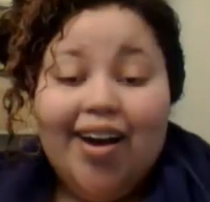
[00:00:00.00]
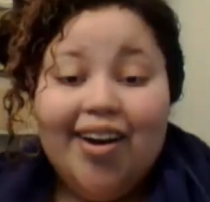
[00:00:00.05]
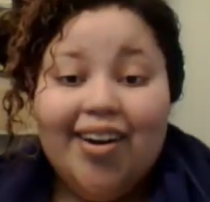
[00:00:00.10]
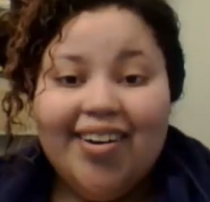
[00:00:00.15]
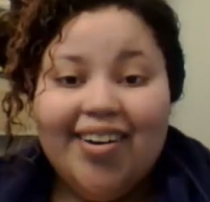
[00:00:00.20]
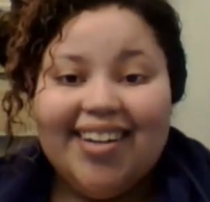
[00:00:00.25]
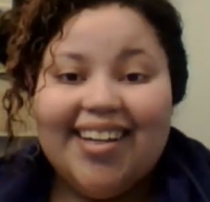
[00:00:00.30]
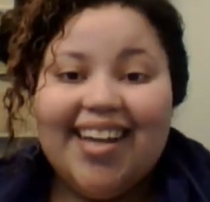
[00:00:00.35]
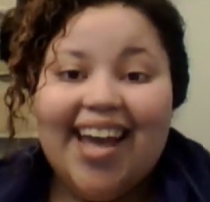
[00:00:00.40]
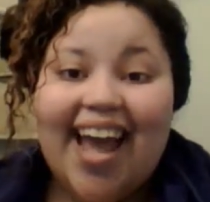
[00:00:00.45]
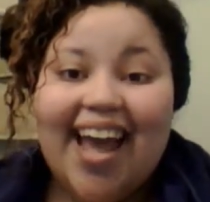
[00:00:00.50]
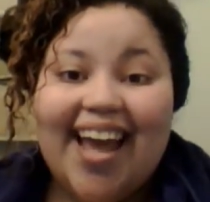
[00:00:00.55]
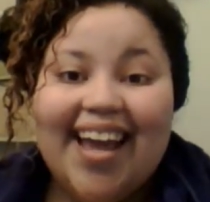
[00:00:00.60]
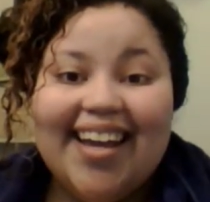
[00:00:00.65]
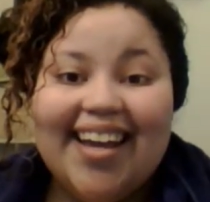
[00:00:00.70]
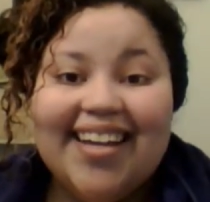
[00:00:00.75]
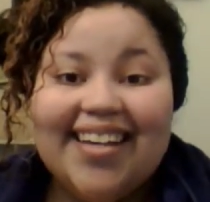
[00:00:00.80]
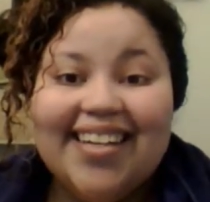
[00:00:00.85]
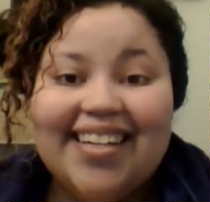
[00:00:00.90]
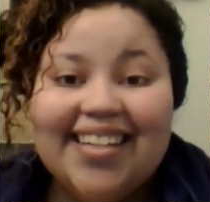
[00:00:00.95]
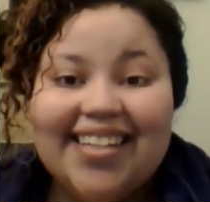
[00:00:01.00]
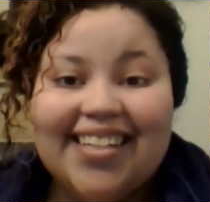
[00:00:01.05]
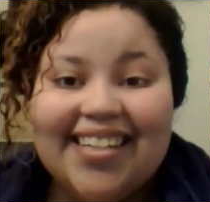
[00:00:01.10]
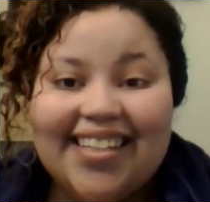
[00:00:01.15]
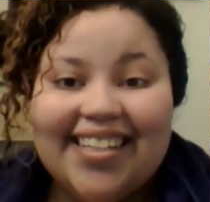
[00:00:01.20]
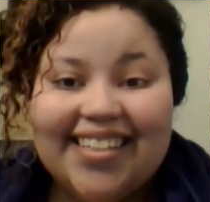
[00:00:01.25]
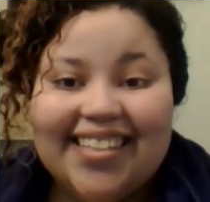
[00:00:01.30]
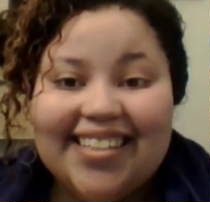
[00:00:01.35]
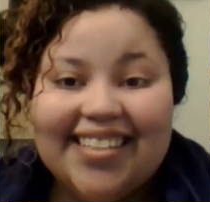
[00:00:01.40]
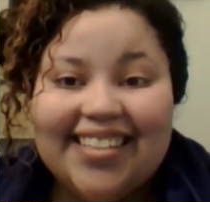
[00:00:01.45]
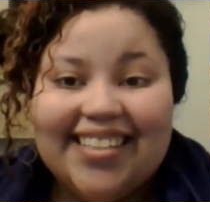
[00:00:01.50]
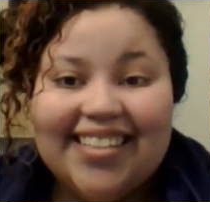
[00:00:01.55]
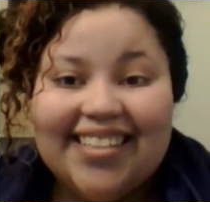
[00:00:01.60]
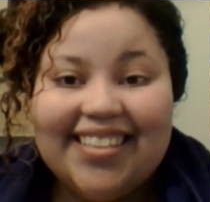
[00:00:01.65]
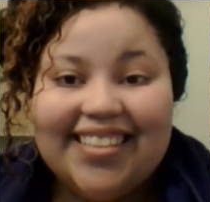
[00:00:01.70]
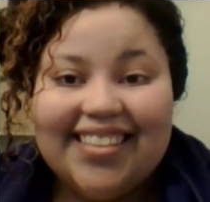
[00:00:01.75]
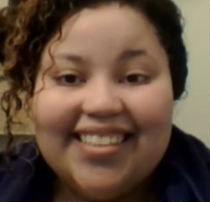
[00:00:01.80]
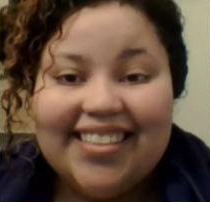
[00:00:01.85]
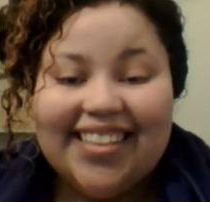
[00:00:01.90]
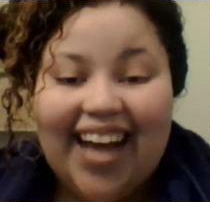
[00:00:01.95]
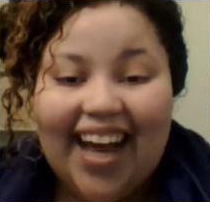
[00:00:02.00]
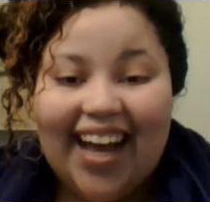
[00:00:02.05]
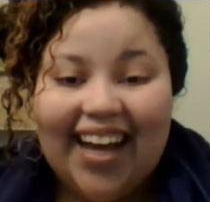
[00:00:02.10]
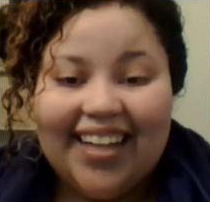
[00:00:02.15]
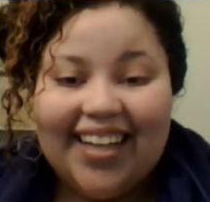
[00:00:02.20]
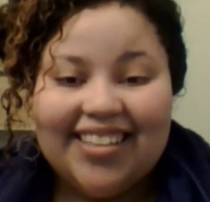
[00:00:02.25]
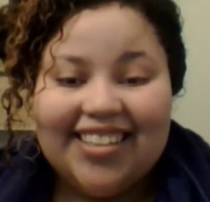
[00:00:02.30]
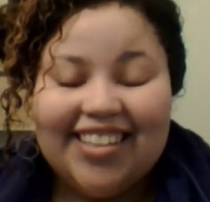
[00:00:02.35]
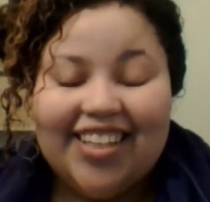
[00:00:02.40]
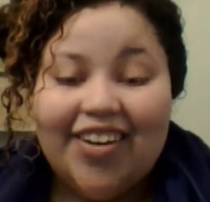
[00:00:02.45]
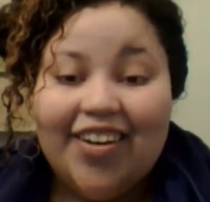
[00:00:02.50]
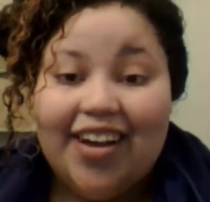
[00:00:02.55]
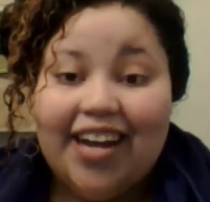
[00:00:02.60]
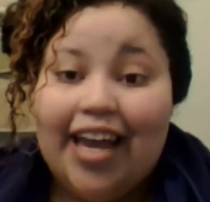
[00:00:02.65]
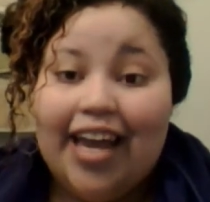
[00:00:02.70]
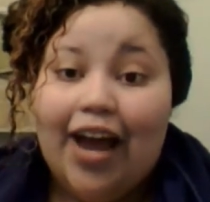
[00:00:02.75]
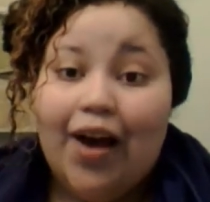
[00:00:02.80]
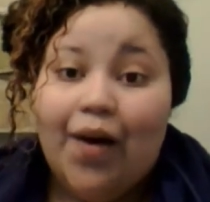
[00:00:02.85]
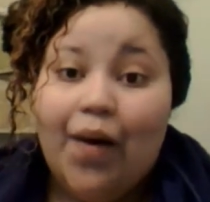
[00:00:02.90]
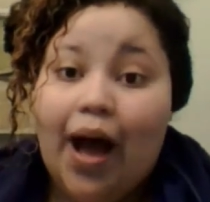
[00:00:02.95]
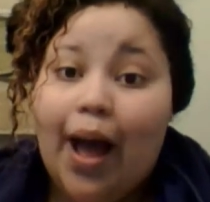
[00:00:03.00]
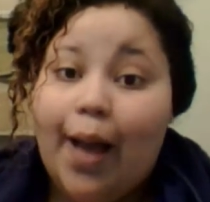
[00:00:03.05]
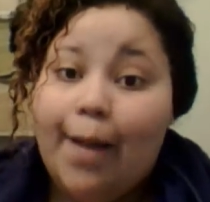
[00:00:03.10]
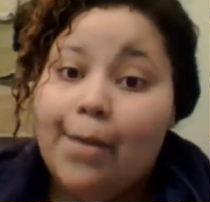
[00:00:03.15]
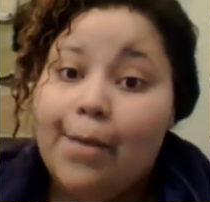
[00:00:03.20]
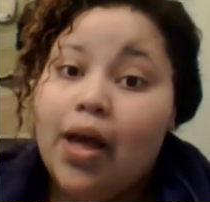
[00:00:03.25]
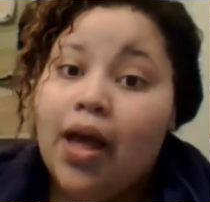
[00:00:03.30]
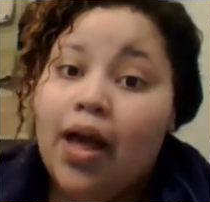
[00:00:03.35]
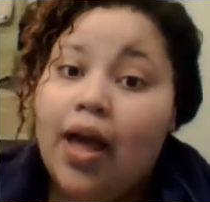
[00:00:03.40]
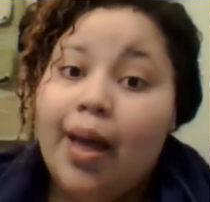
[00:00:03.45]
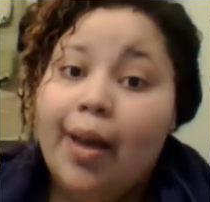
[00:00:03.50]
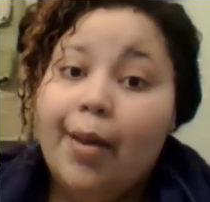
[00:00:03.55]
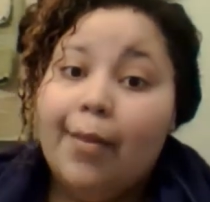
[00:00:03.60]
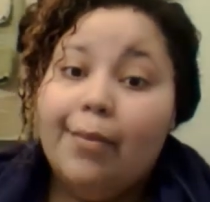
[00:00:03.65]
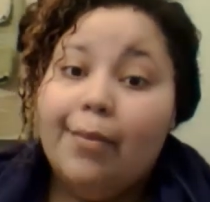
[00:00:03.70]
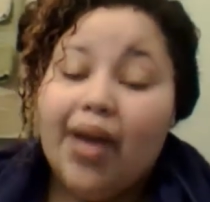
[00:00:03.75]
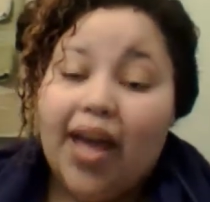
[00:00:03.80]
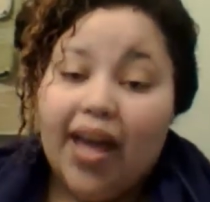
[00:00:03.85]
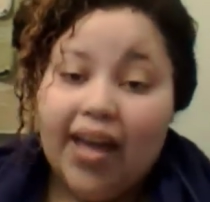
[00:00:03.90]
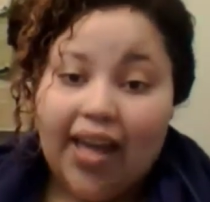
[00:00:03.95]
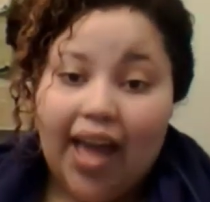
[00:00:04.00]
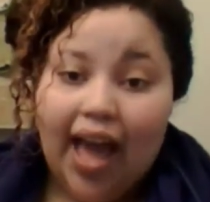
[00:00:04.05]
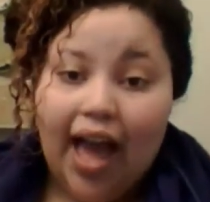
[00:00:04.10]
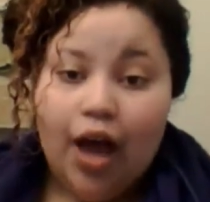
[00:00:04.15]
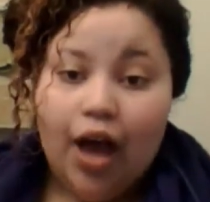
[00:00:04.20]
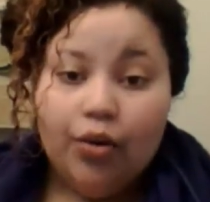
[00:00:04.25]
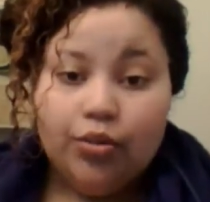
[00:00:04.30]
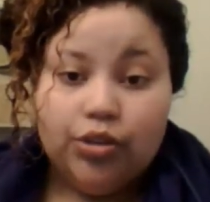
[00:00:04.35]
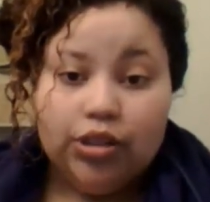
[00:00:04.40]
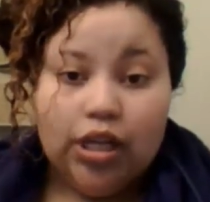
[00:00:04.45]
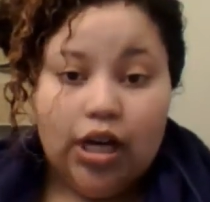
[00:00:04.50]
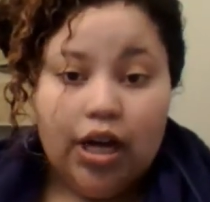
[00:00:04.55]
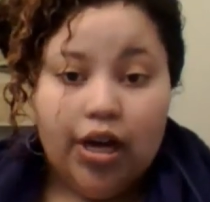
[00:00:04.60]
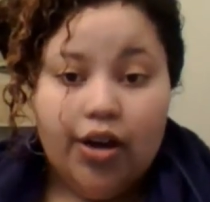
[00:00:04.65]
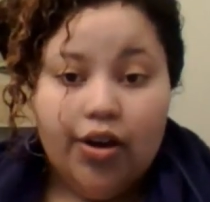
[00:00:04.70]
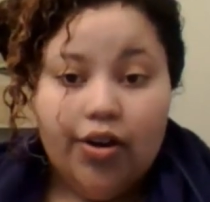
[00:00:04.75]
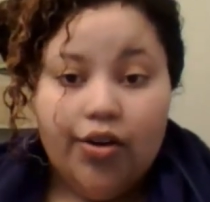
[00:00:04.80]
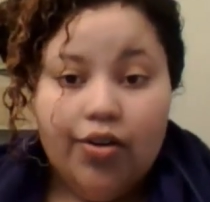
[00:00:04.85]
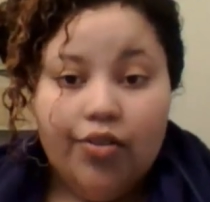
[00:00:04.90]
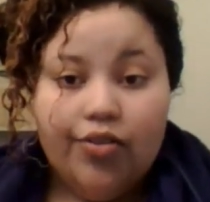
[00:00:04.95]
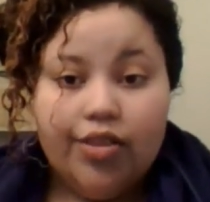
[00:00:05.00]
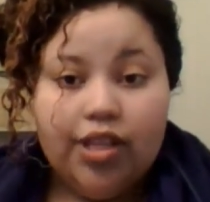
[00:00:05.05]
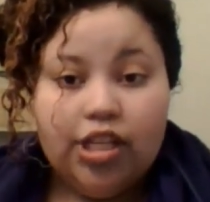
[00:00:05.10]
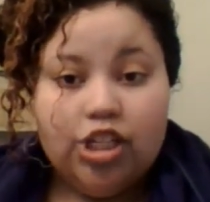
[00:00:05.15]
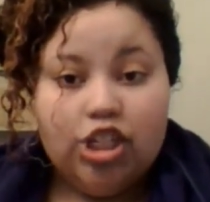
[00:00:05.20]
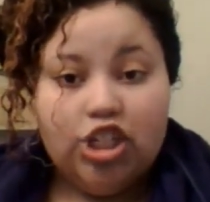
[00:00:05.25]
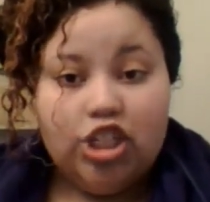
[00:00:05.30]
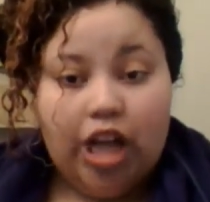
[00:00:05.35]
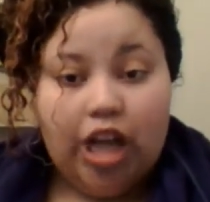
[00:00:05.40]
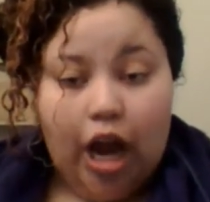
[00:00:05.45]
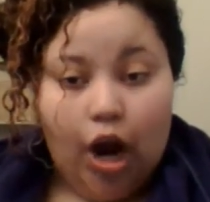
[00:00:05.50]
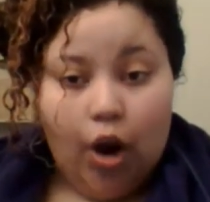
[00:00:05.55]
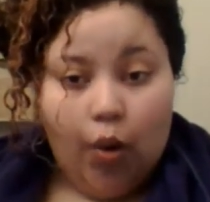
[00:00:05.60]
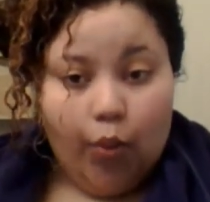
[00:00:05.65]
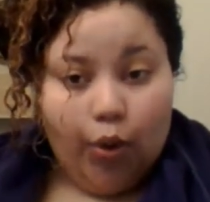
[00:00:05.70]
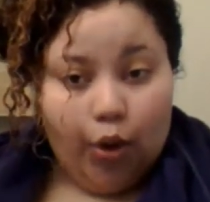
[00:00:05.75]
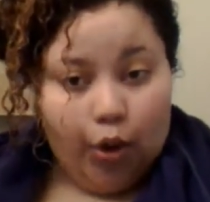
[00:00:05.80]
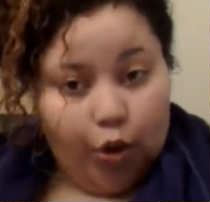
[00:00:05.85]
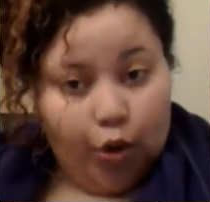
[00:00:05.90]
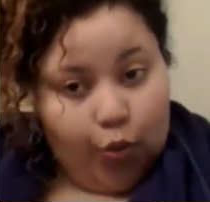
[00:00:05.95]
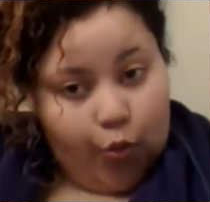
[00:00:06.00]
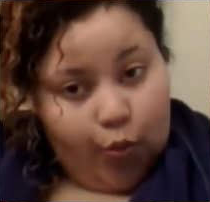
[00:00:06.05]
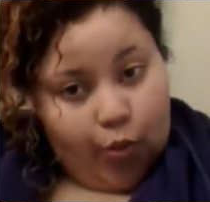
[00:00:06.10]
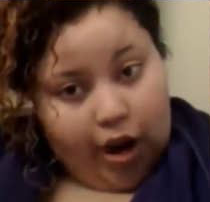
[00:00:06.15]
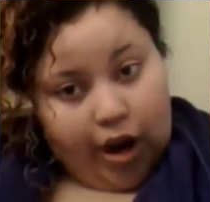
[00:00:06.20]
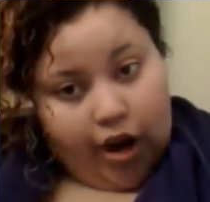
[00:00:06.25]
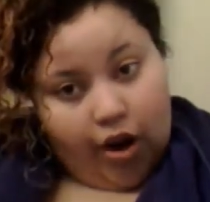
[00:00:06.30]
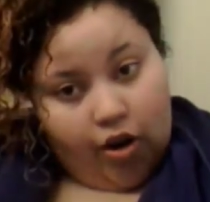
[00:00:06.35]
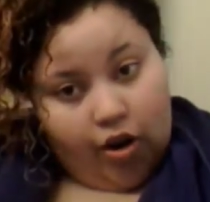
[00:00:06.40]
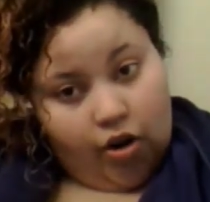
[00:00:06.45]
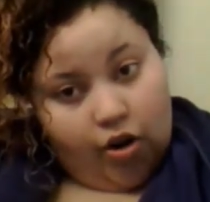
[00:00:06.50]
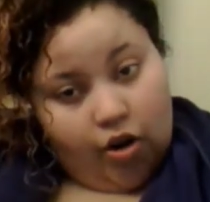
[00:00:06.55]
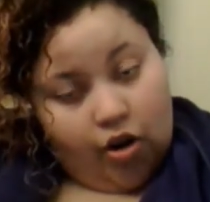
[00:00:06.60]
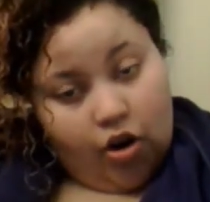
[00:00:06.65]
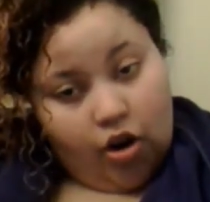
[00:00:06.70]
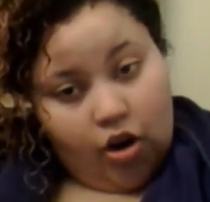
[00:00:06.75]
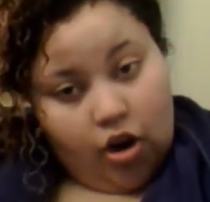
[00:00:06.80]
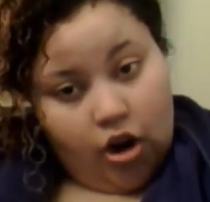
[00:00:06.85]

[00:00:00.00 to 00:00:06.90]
okay, guys, so now I'm back out of the shower where